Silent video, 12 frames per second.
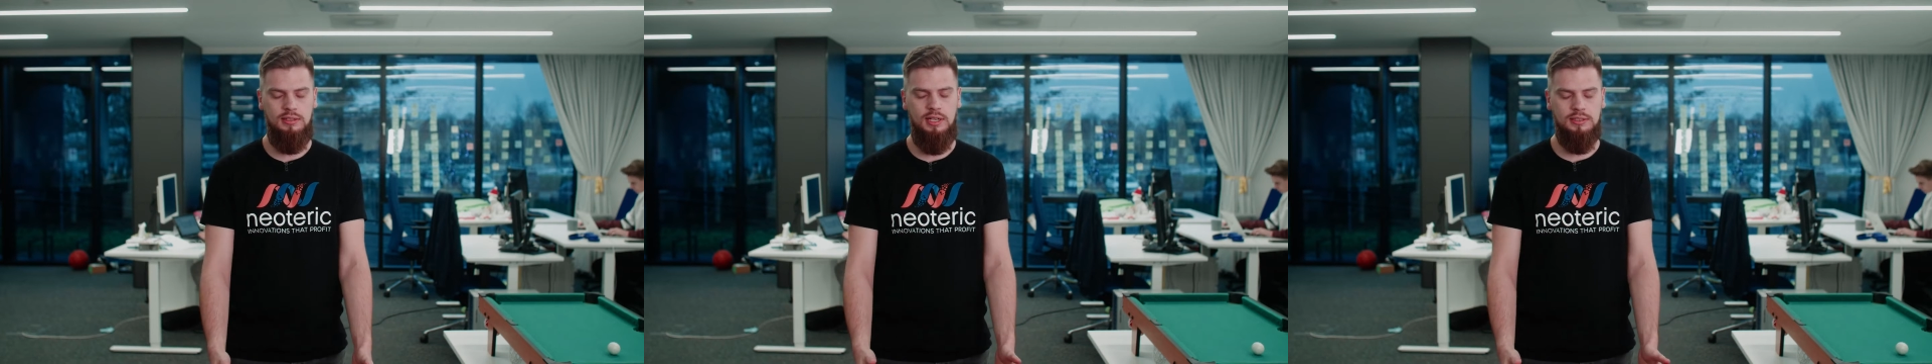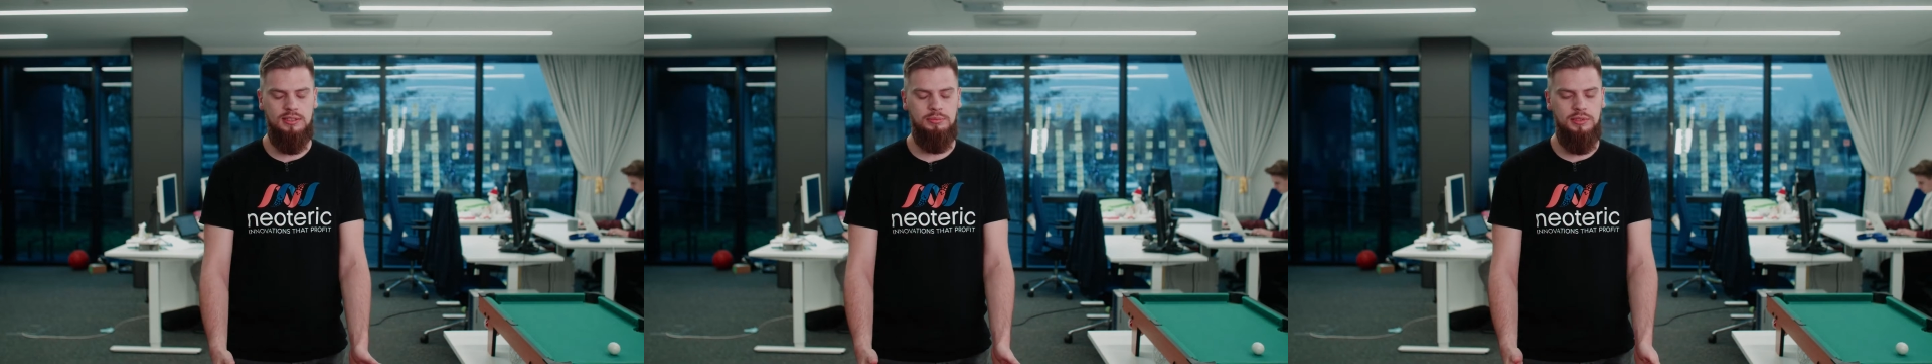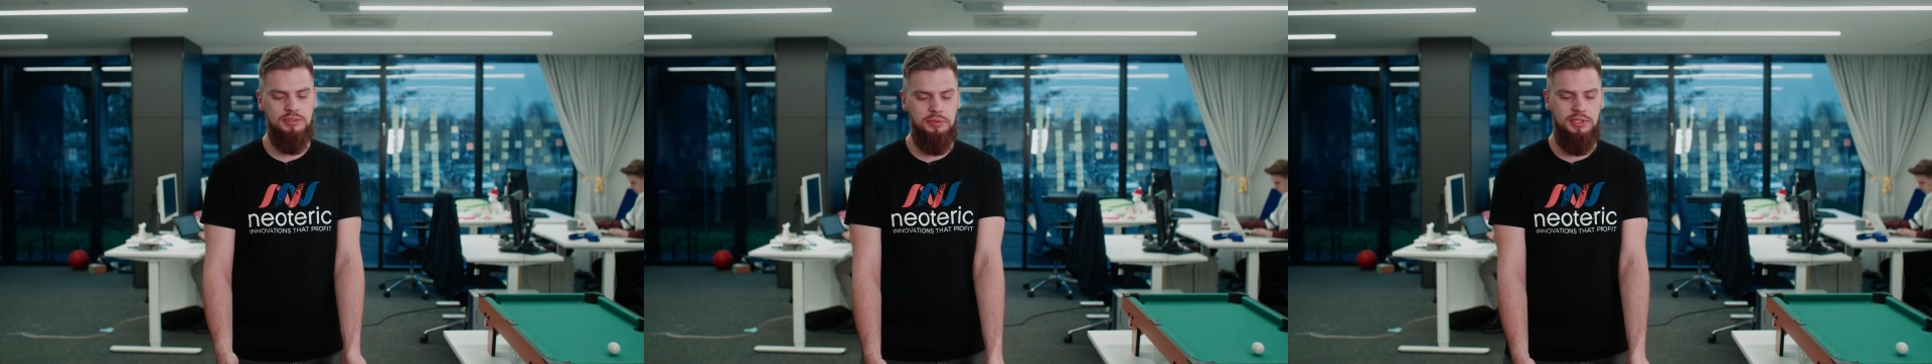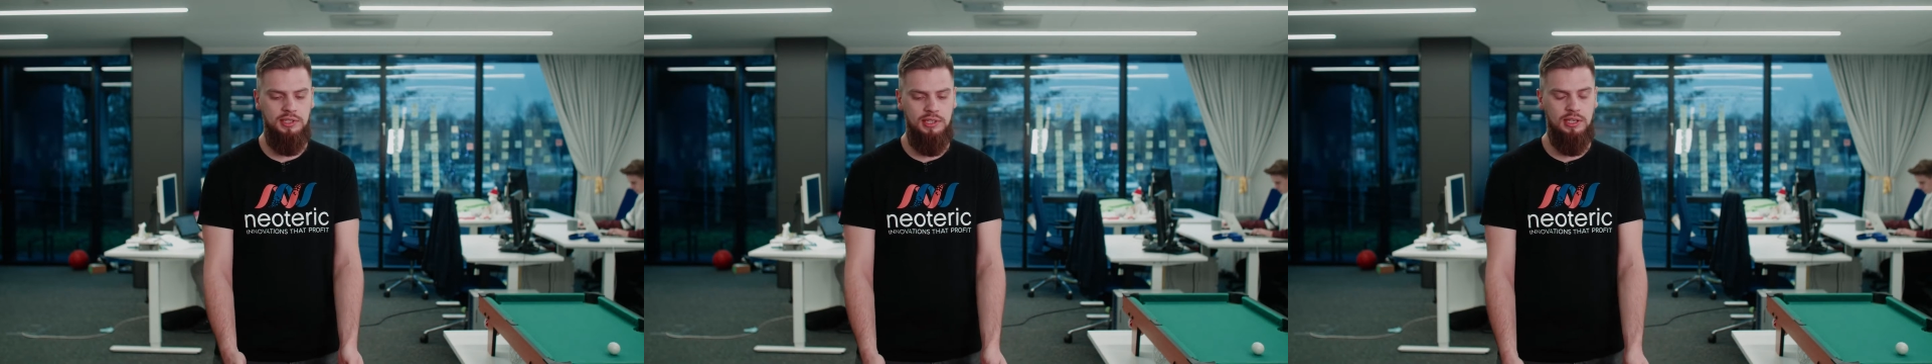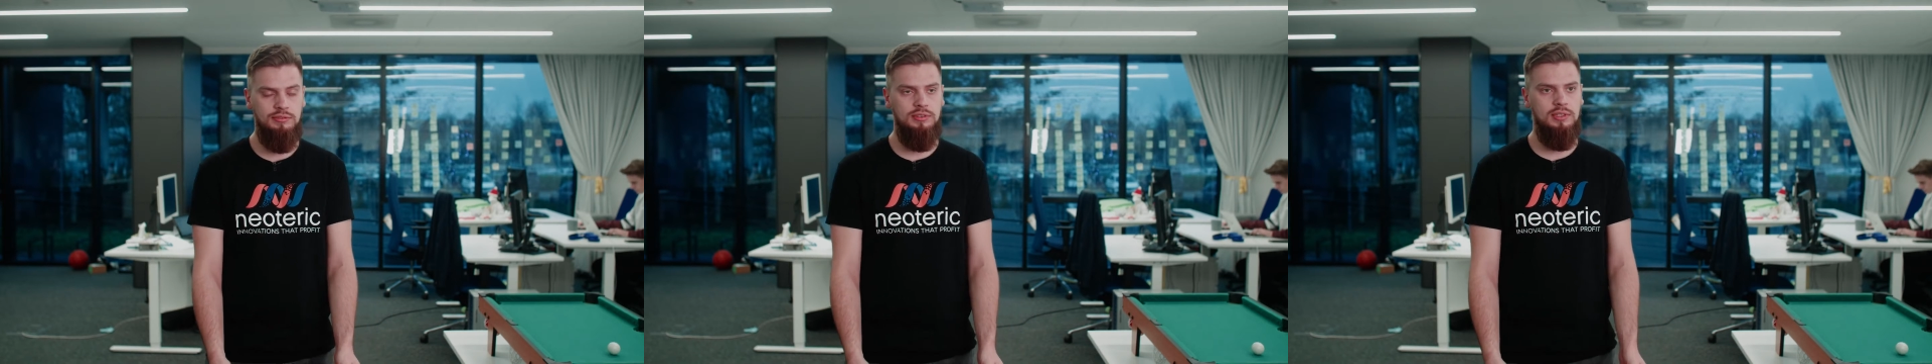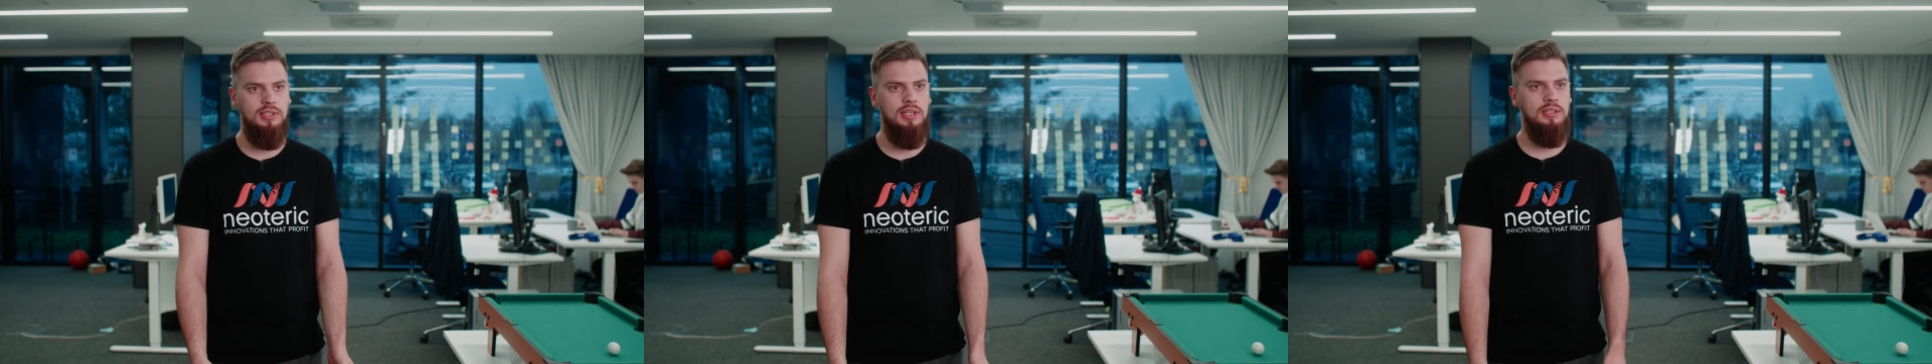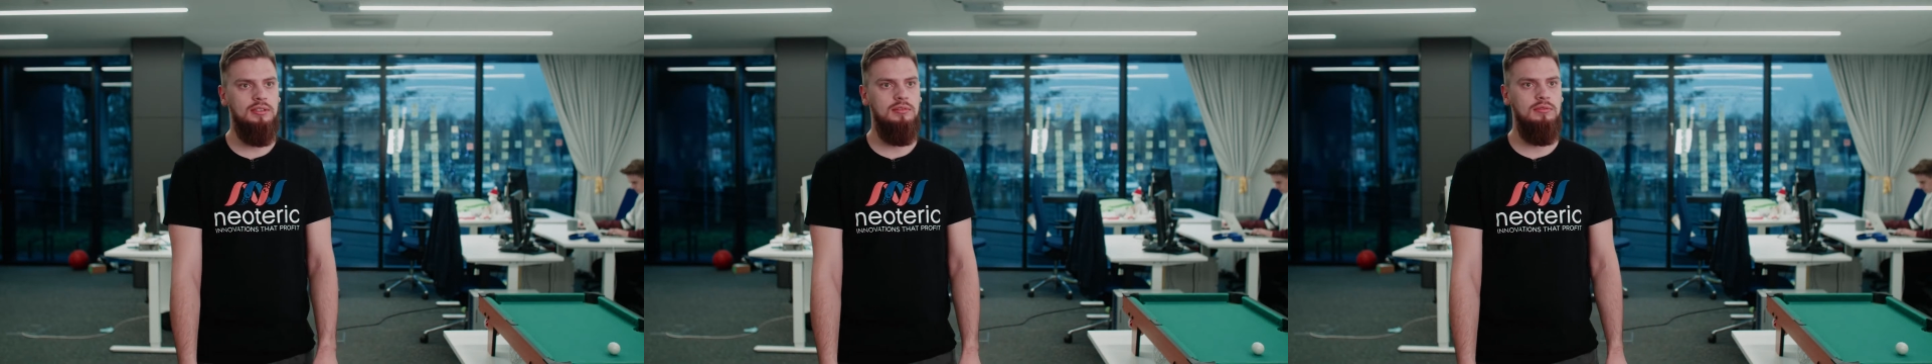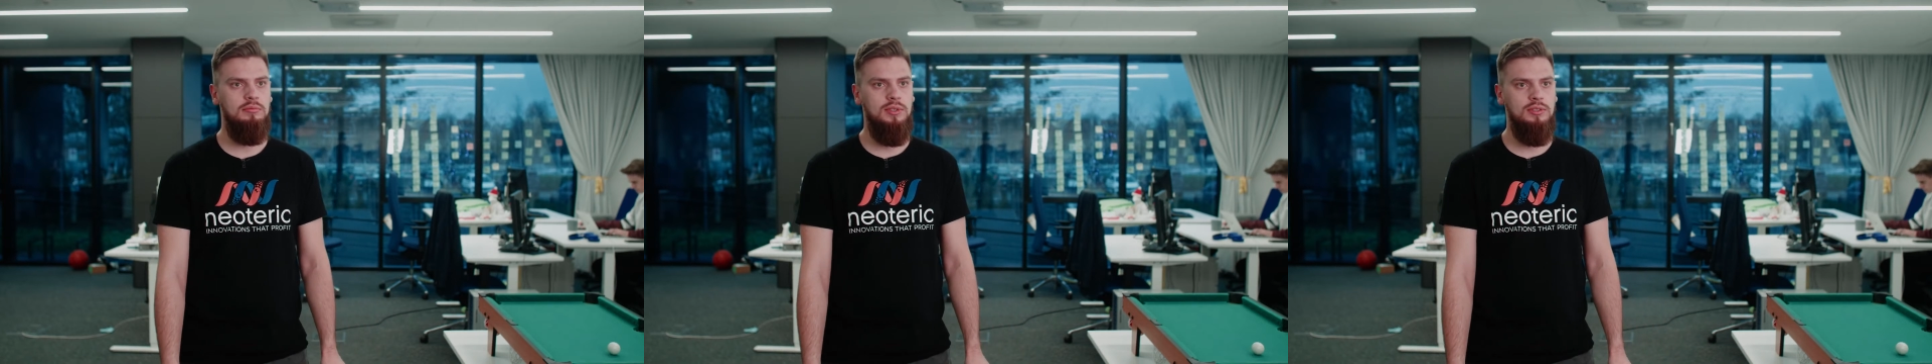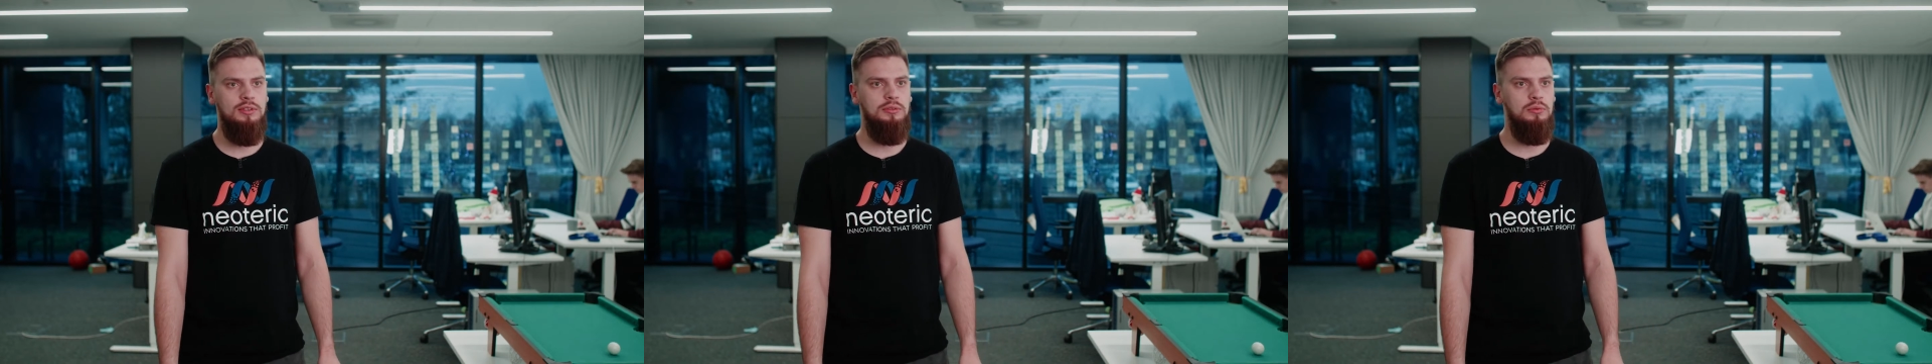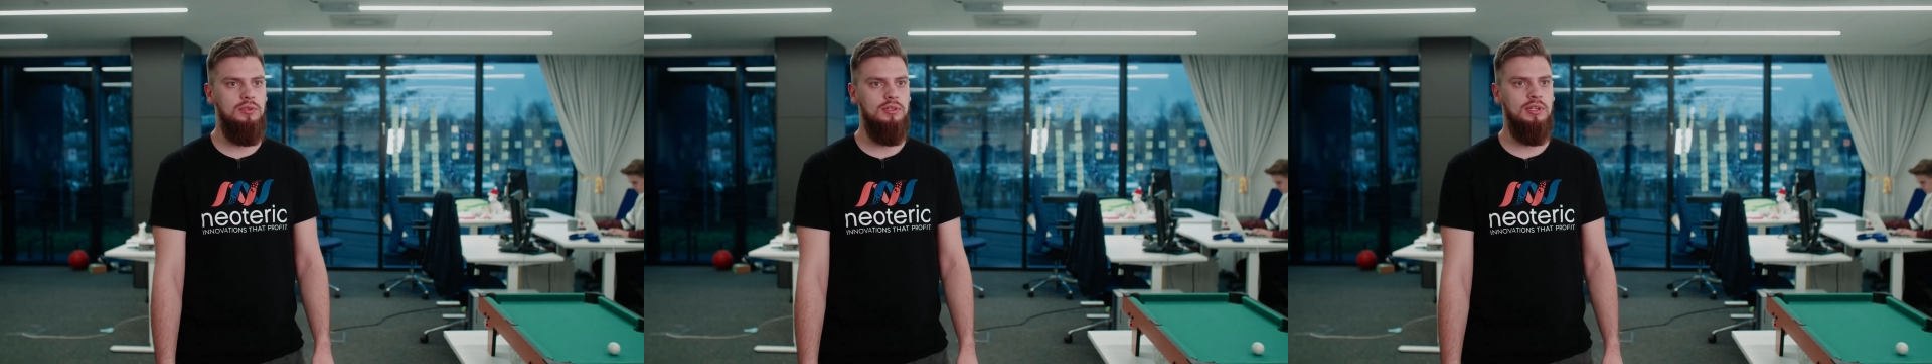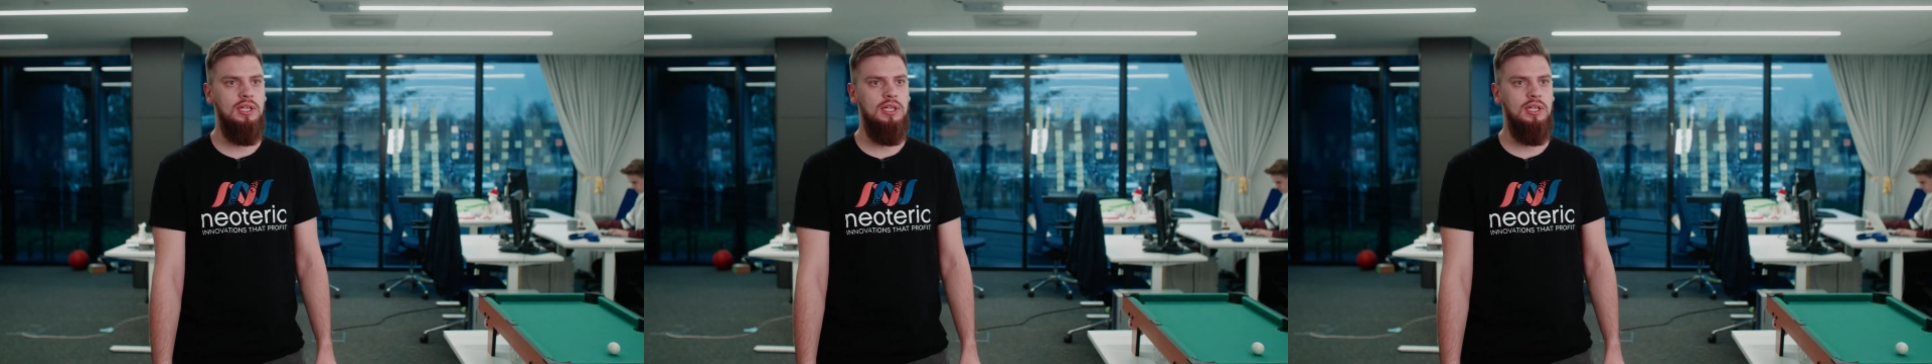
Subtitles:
acceptance criteria for that model to work.